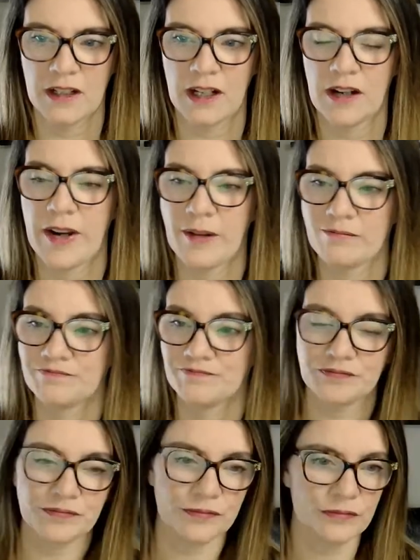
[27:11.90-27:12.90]
right.
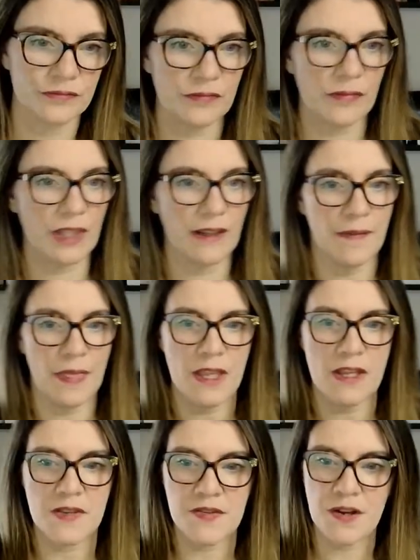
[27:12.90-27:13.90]

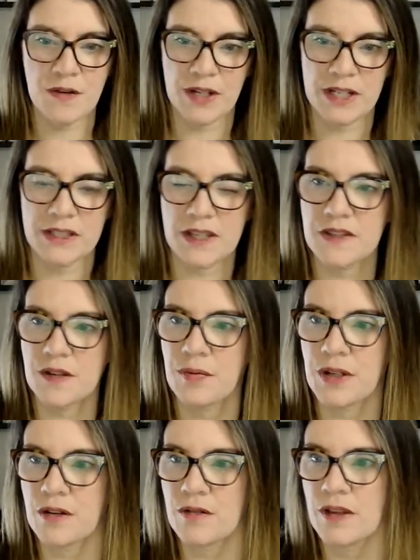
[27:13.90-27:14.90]
So it doesn't
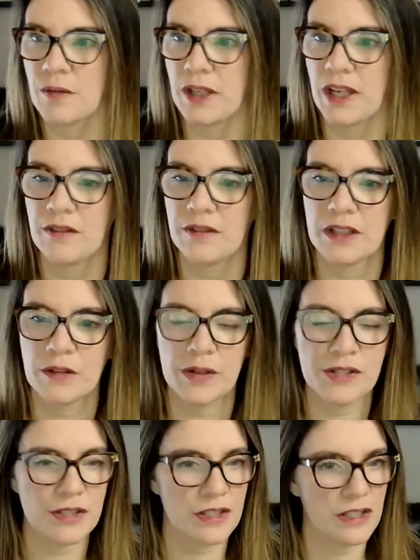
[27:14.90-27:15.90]
appear that we have any
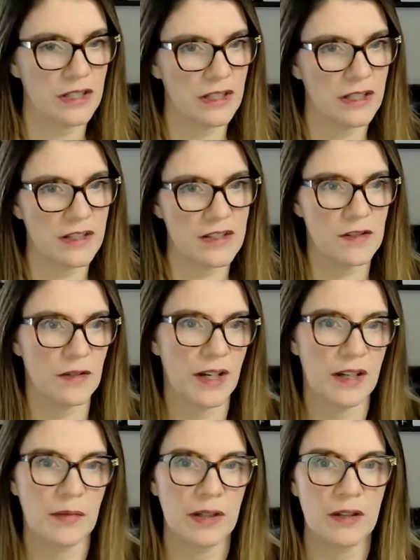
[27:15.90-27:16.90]
questions or
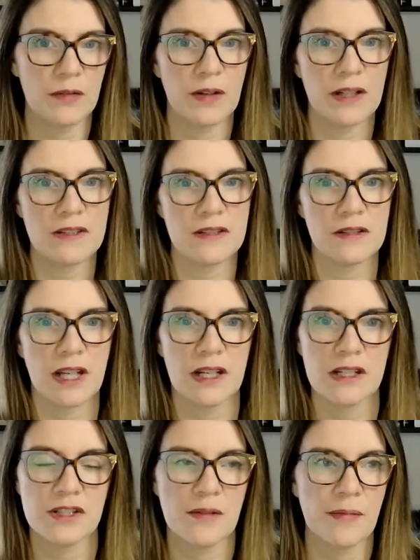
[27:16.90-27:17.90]
anybody who wants to kind
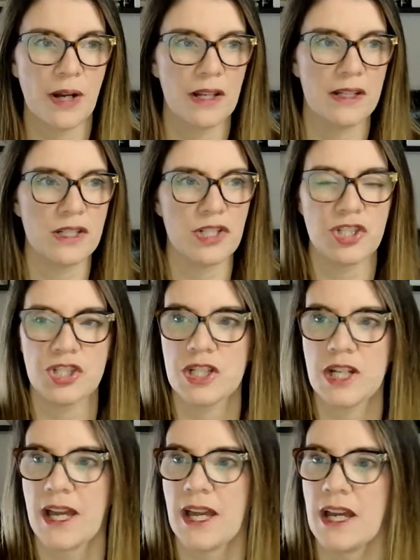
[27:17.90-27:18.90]
of jump on and
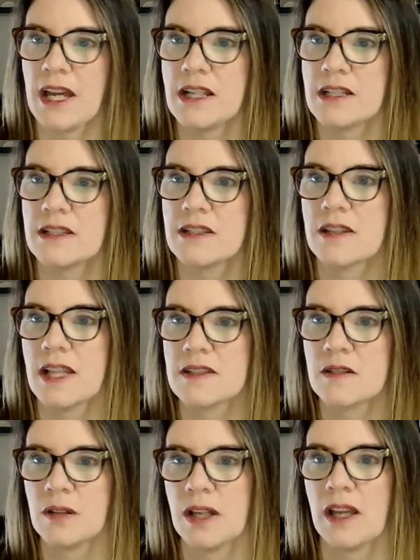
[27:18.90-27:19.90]
chat. So that's
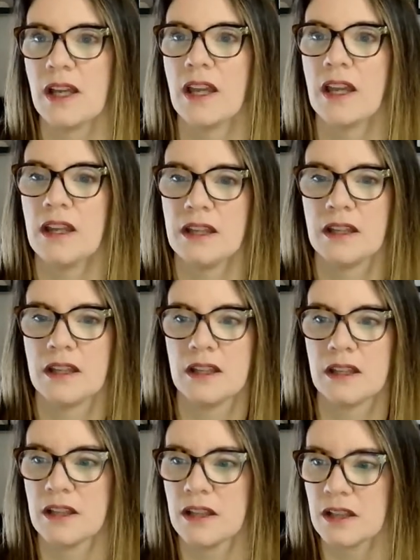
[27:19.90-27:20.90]
okay.
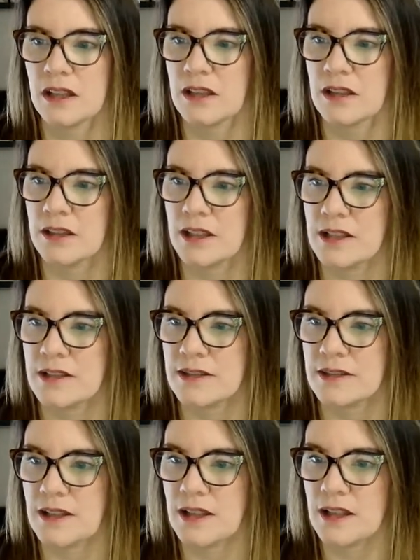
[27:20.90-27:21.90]

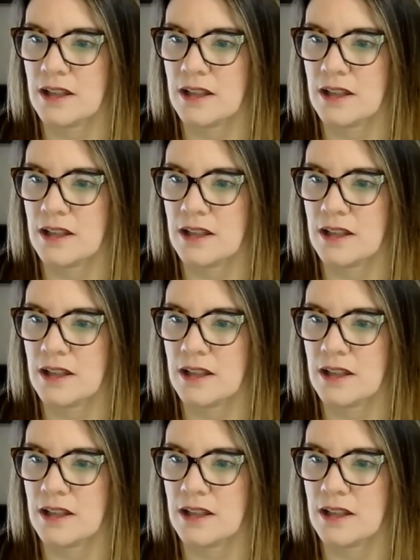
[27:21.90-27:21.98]
Let's,